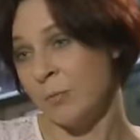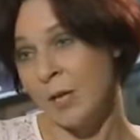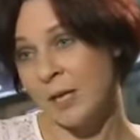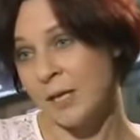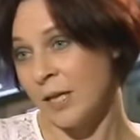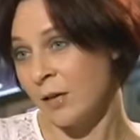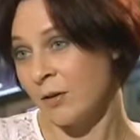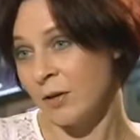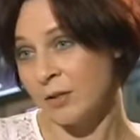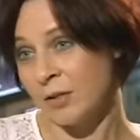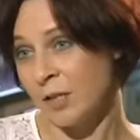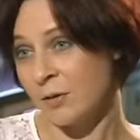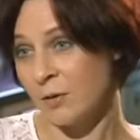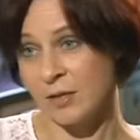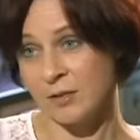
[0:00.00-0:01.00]
blackout, had
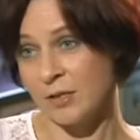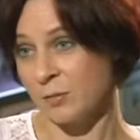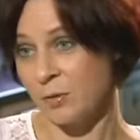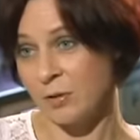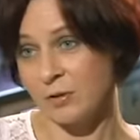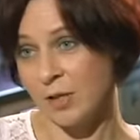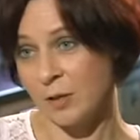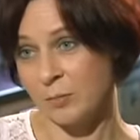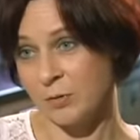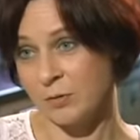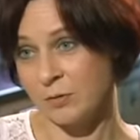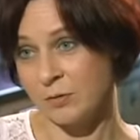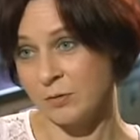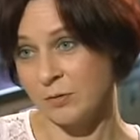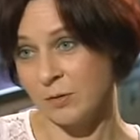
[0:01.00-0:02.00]
no idea what had
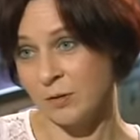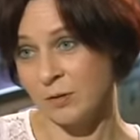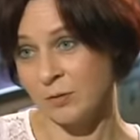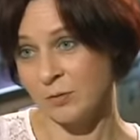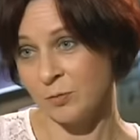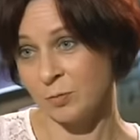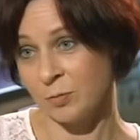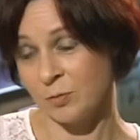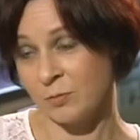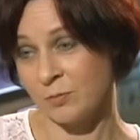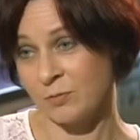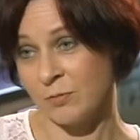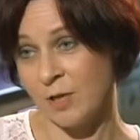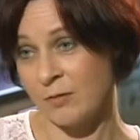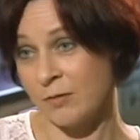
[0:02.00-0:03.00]
happened, and was
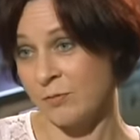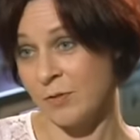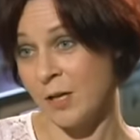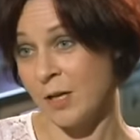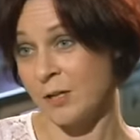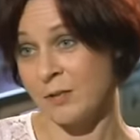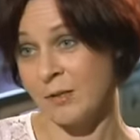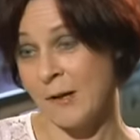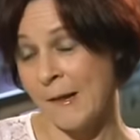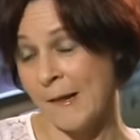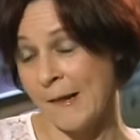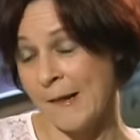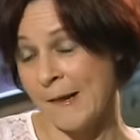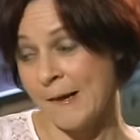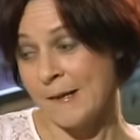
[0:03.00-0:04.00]
terrified.
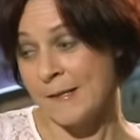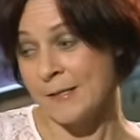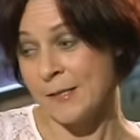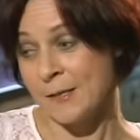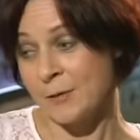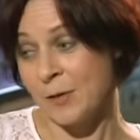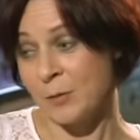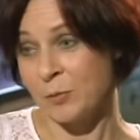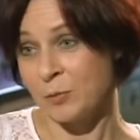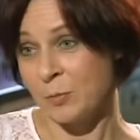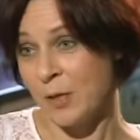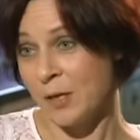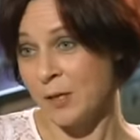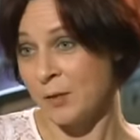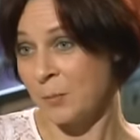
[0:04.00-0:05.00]
So that was
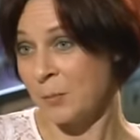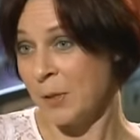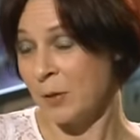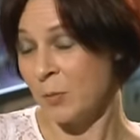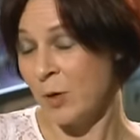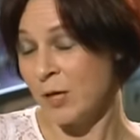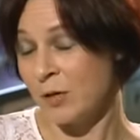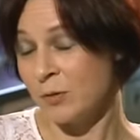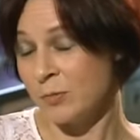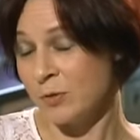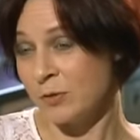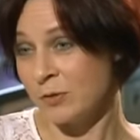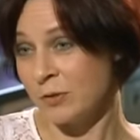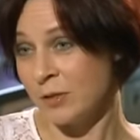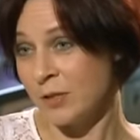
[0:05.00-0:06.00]
my big wake-up
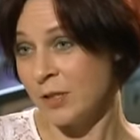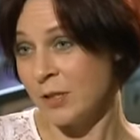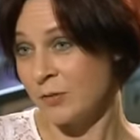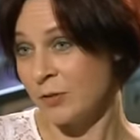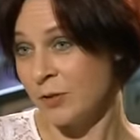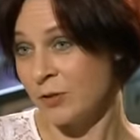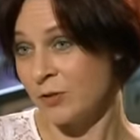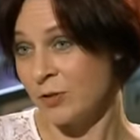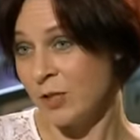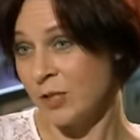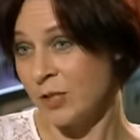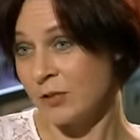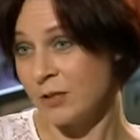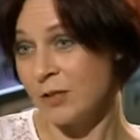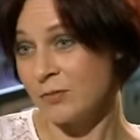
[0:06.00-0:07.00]
call, and I never had a
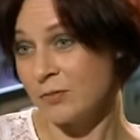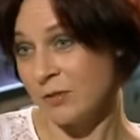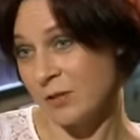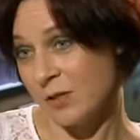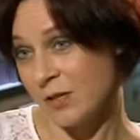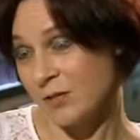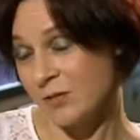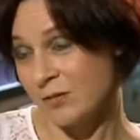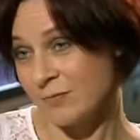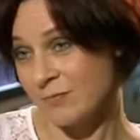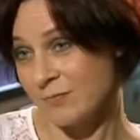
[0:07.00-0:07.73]
drink after that.